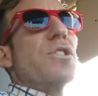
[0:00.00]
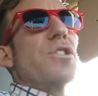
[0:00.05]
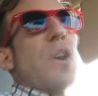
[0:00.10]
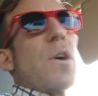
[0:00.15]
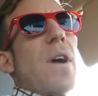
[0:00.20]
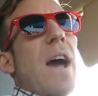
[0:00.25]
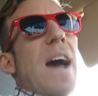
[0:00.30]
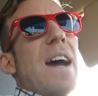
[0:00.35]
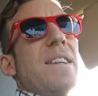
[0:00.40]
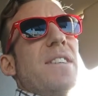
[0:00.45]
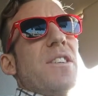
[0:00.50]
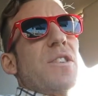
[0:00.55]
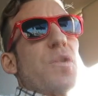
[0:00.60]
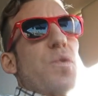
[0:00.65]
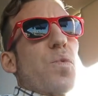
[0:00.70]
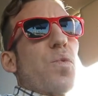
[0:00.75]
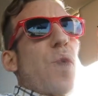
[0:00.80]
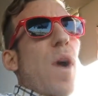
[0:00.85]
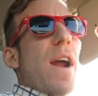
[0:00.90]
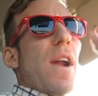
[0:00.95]
So guys, it's
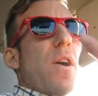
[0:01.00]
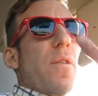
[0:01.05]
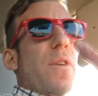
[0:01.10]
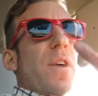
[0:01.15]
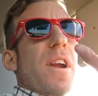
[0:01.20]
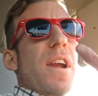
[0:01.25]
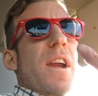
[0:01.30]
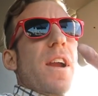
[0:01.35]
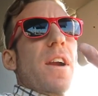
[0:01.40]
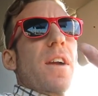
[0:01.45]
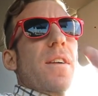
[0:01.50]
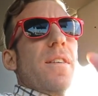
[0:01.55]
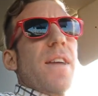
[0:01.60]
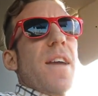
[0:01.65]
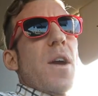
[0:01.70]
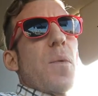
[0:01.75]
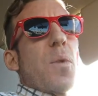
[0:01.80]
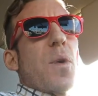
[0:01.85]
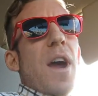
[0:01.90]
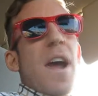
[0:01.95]
right over here
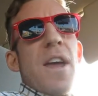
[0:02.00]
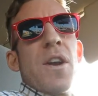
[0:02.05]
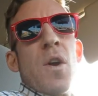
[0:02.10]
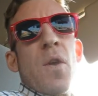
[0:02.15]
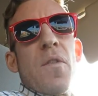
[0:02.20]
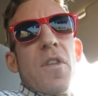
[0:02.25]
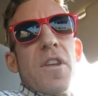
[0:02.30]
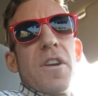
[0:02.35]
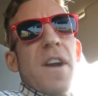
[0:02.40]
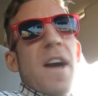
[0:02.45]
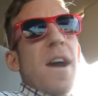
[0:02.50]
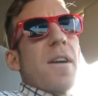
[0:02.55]
and we're heading over there